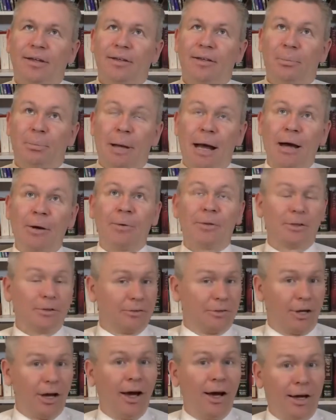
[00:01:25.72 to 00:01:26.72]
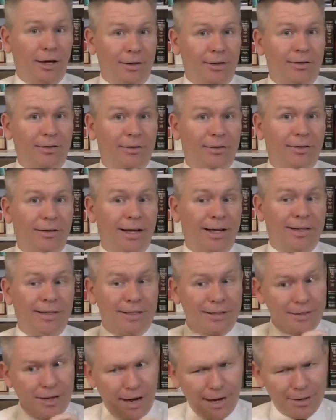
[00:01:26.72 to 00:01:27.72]
the power of God and
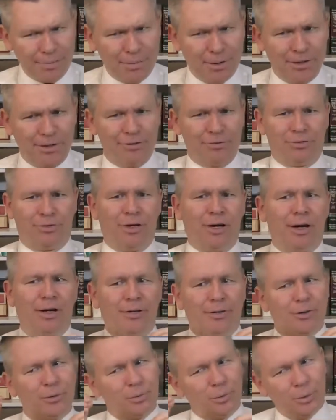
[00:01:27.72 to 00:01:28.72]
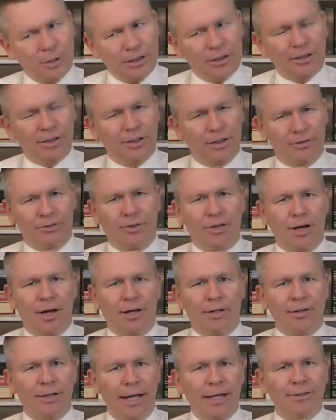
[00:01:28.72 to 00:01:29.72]
the timing of God, the will of
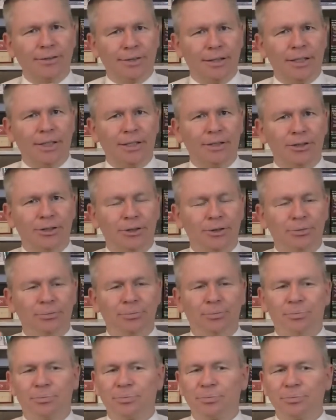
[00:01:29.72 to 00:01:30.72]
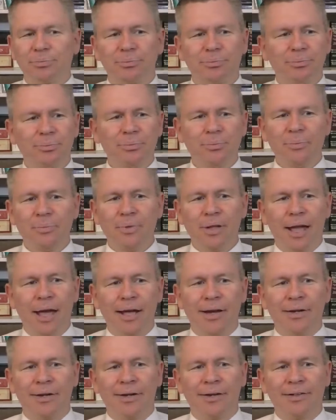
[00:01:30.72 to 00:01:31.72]
God. That's the issue.
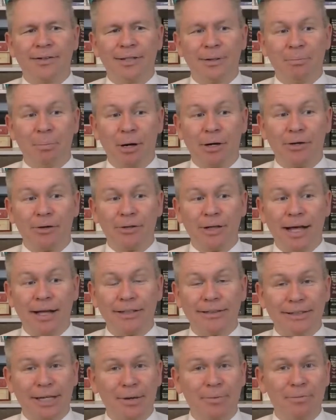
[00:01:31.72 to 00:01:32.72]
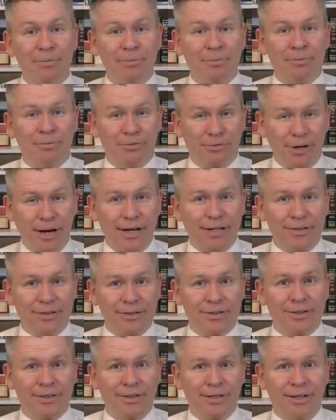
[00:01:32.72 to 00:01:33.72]
And to borrow that same
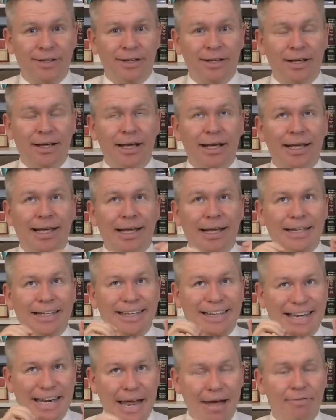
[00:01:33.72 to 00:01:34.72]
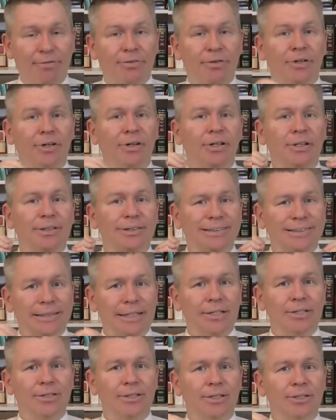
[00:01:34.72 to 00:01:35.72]
phrase, it never
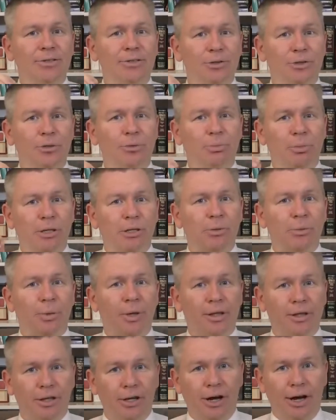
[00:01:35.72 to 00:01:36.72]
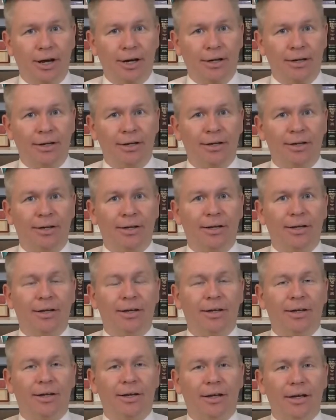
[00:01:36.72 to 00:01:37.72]
ceases to be with God
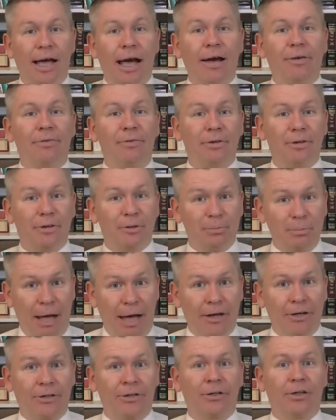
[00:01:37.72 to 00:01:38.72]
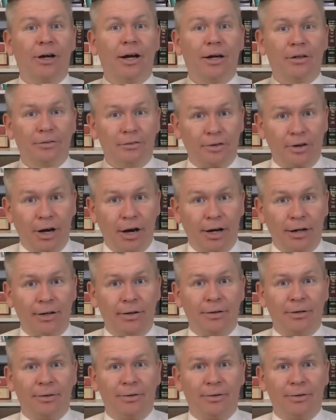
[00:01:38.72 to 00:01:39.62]
after the manner of God.